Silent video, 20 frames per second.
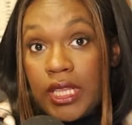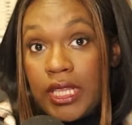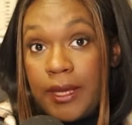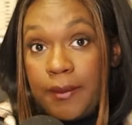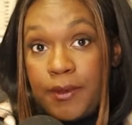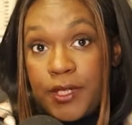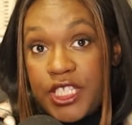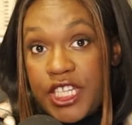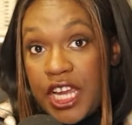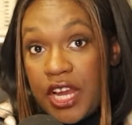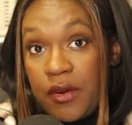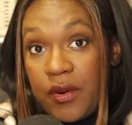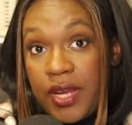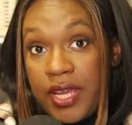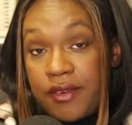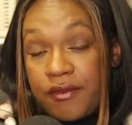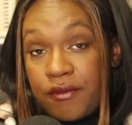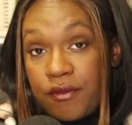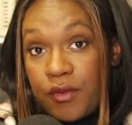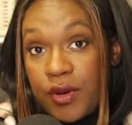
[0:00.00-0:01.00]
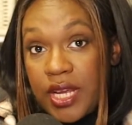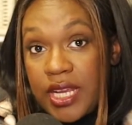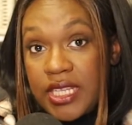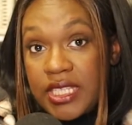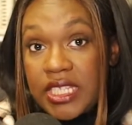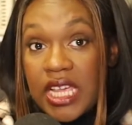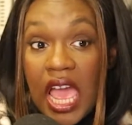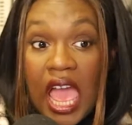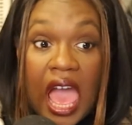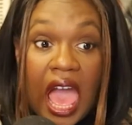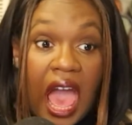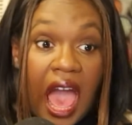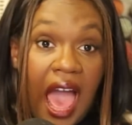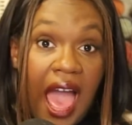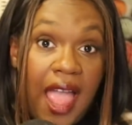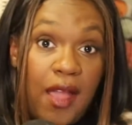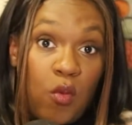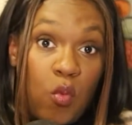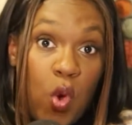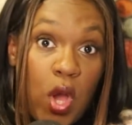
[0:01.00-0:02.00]
libertarian friends.
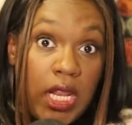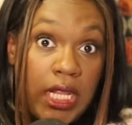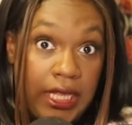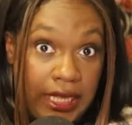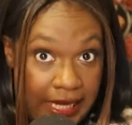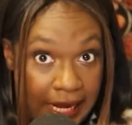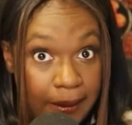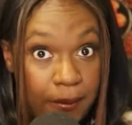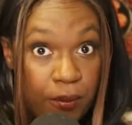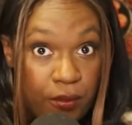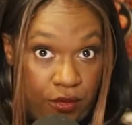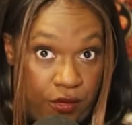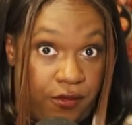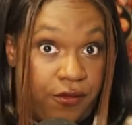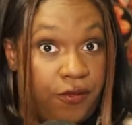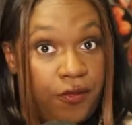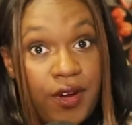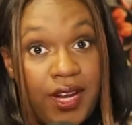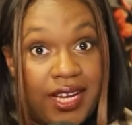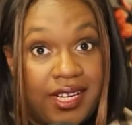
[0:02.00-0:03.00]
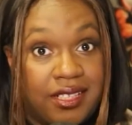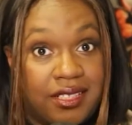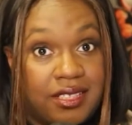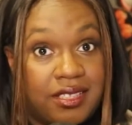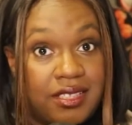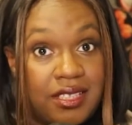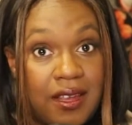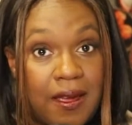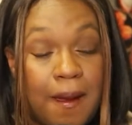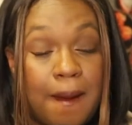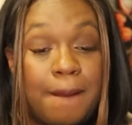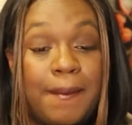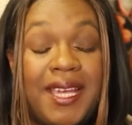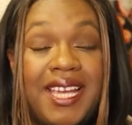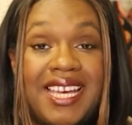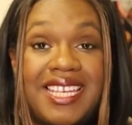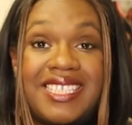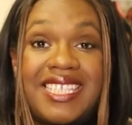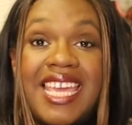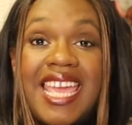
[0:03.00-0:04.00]
I want liberal friends
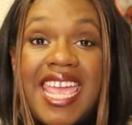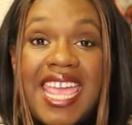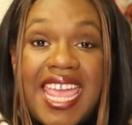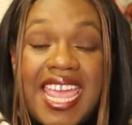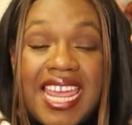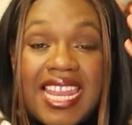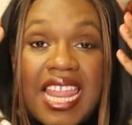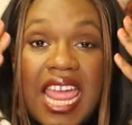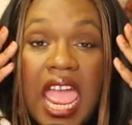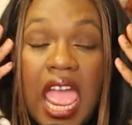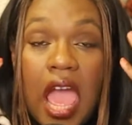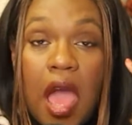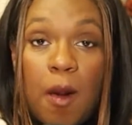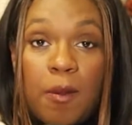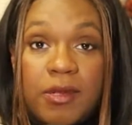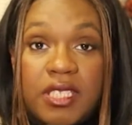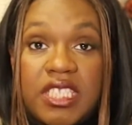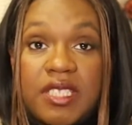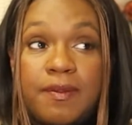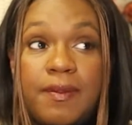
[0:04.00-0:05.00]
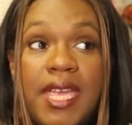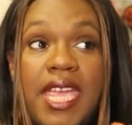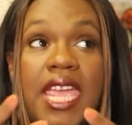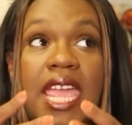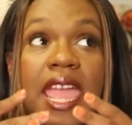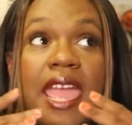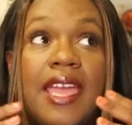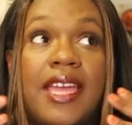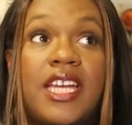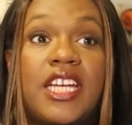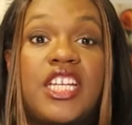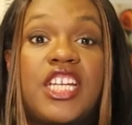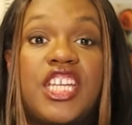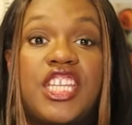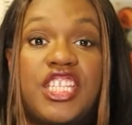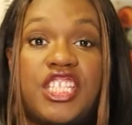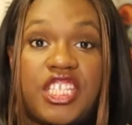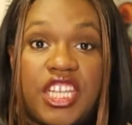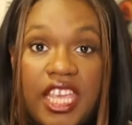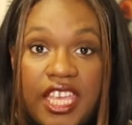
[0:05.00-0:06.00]
because it helps me
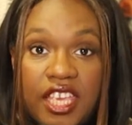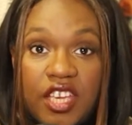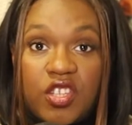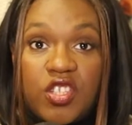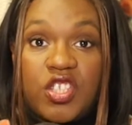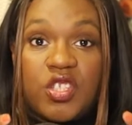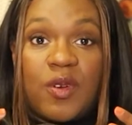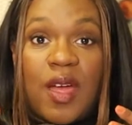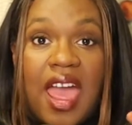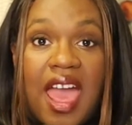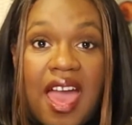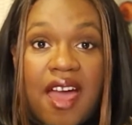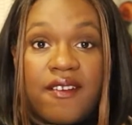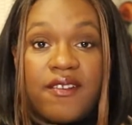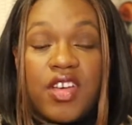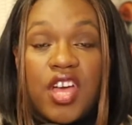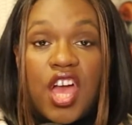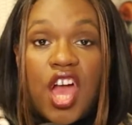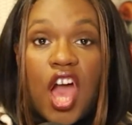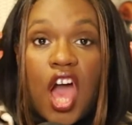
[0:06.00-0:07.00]
continue to have